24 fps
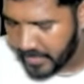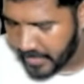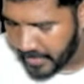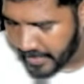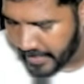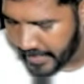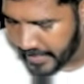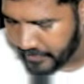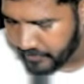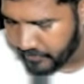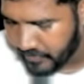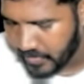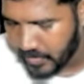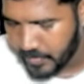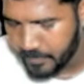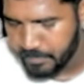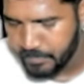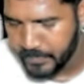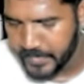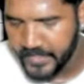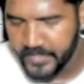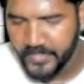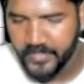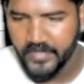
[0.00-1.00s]

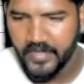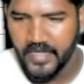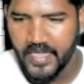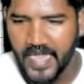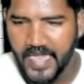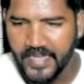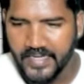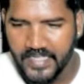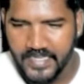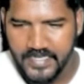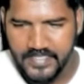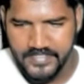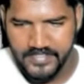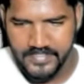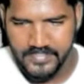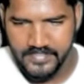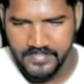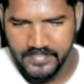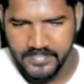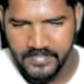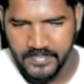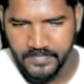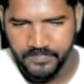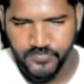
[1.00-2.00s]
envelopment analysis.
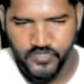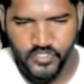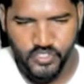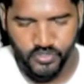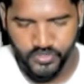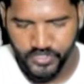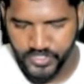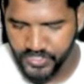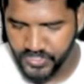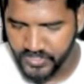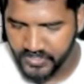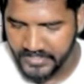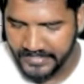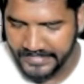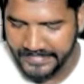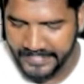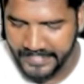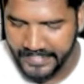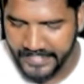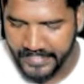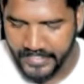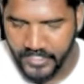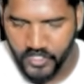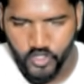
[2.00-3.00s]
So these are the
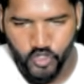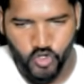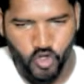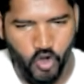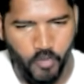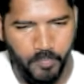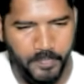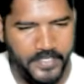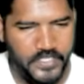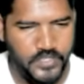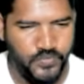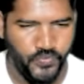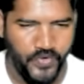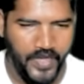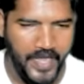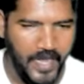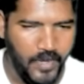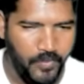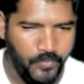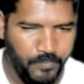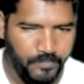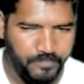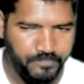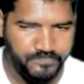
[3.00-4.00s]
theoretical topics we have.
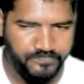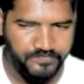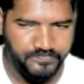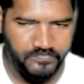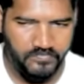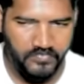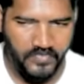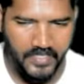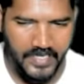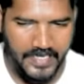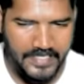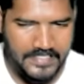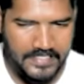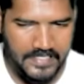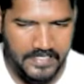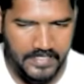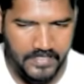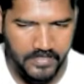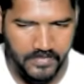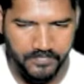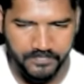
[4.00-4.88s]
Guys, clear?